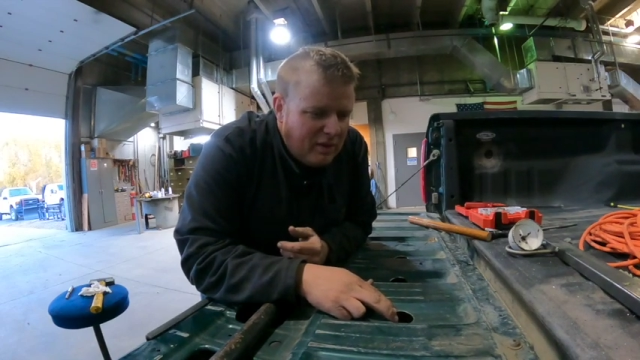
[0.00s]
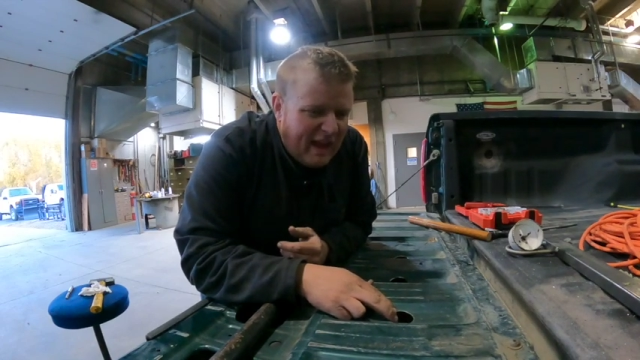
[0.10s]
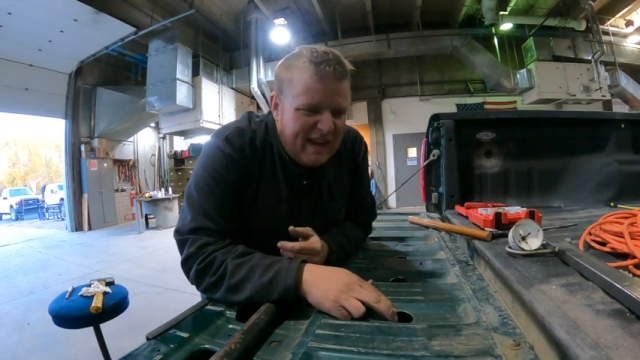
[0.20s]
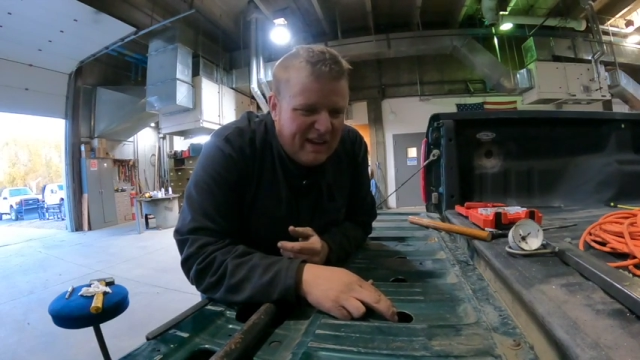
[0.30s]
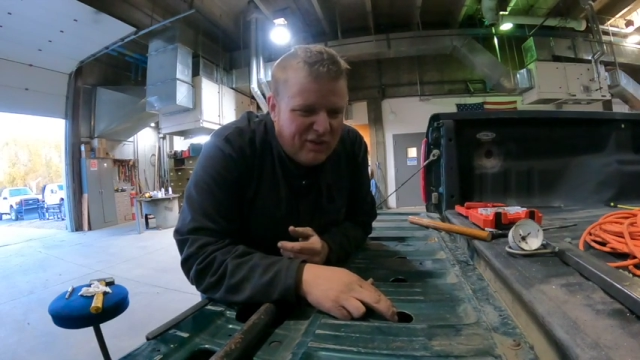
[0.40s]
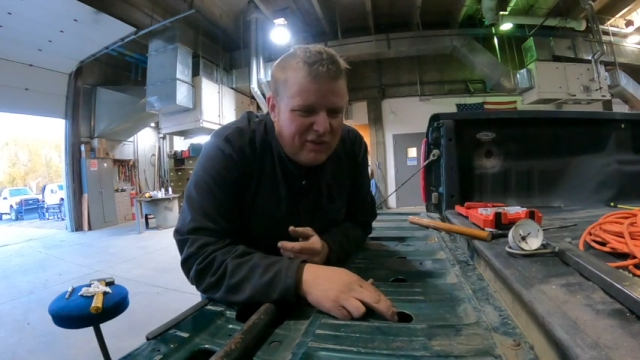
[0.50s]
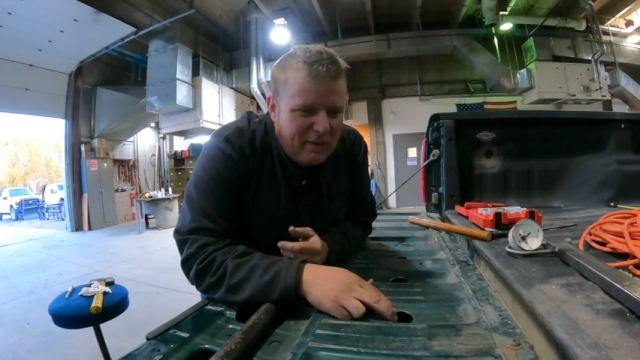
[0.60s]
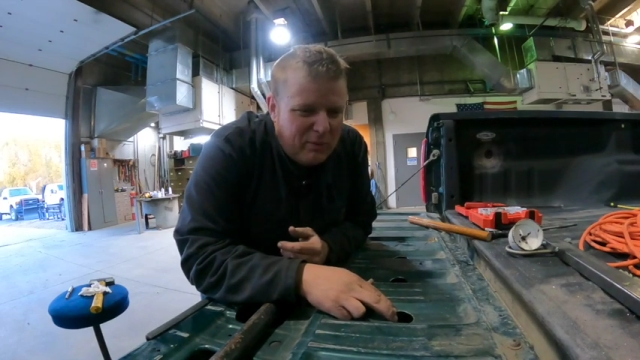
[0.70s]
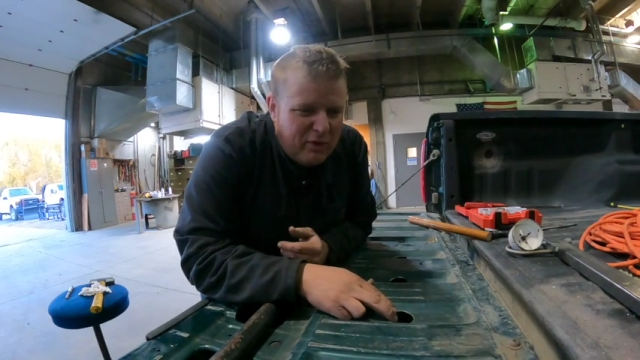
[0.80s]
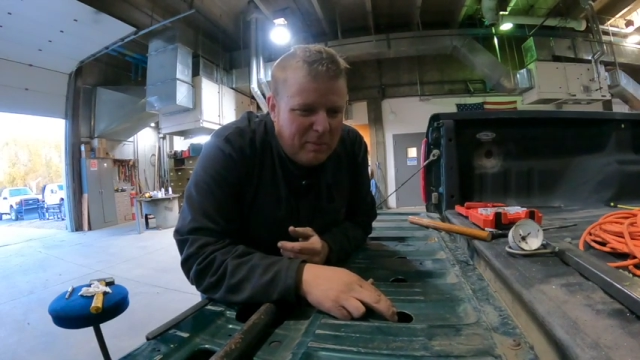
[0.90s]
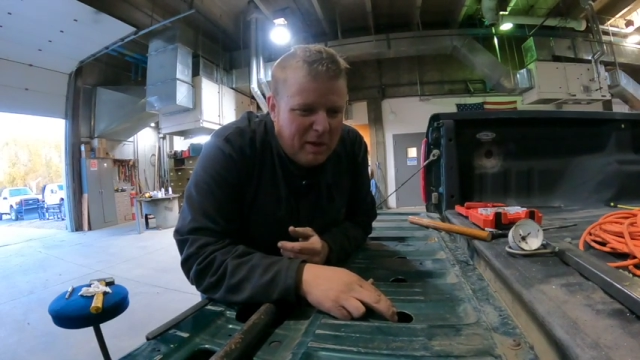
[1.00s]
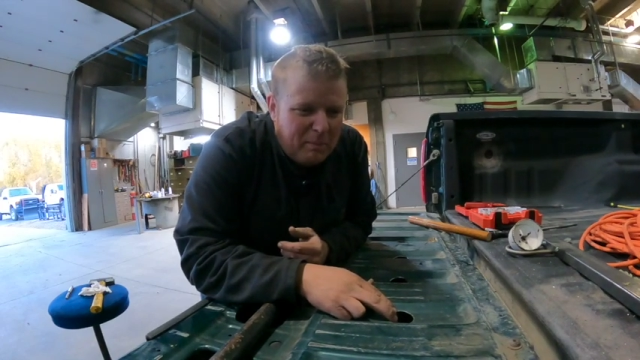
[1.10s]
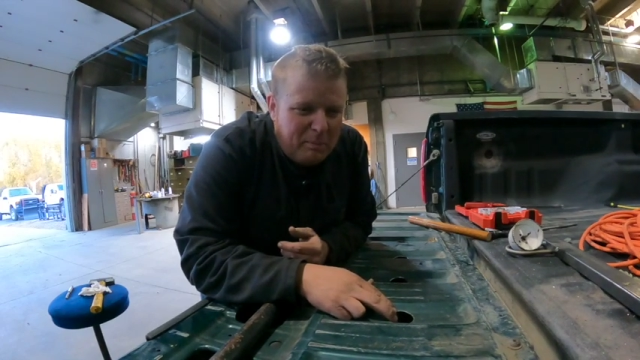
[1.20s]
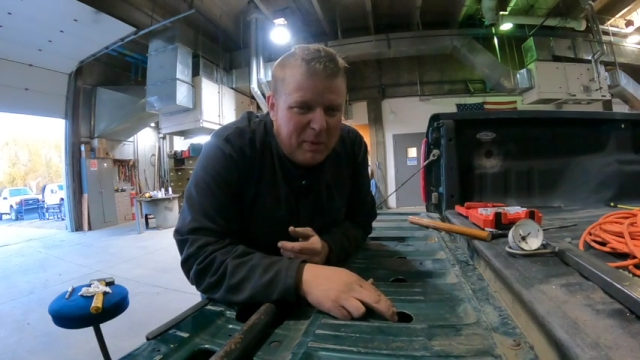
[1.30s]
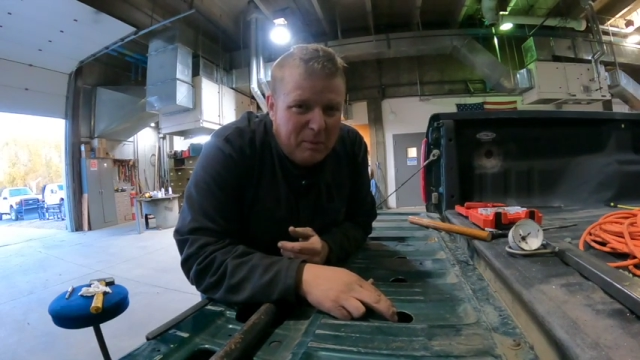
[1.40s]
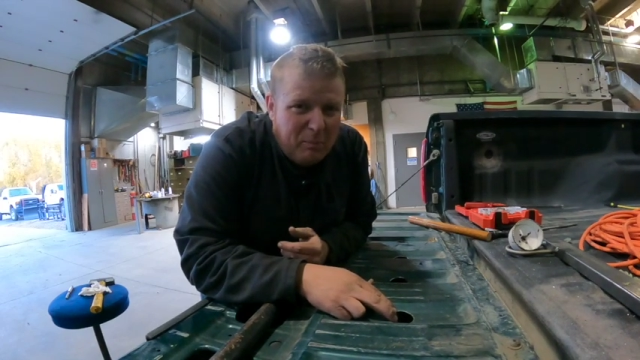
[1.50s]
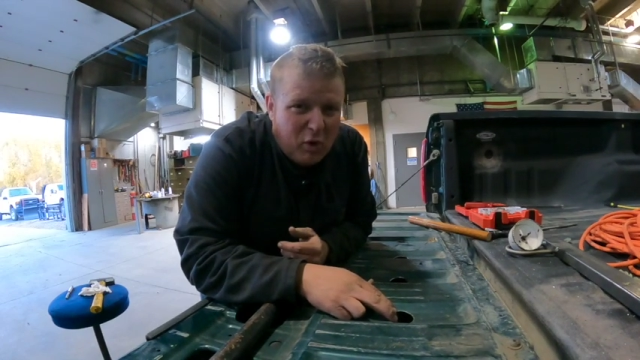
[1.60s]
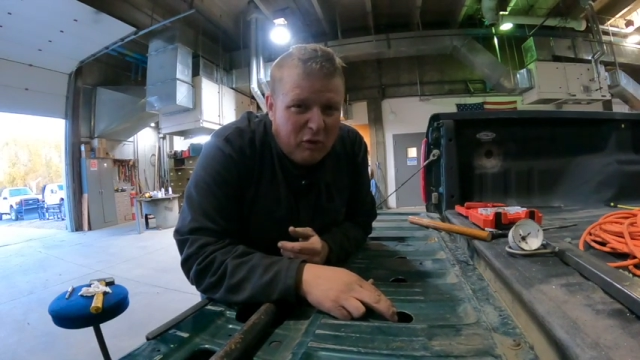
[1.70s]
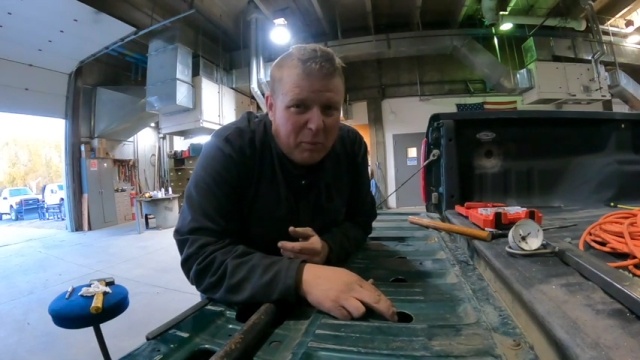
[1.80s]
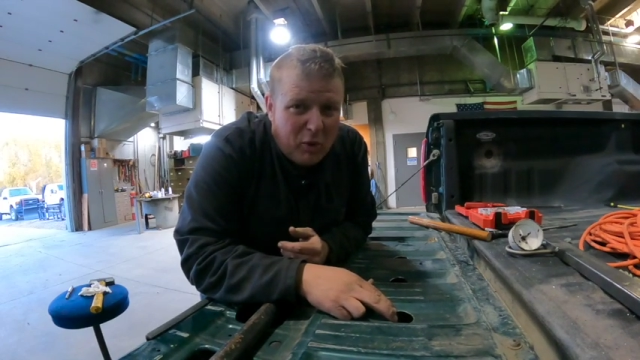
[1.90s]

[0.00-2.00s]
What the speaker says: Leading seems to be a bit more of a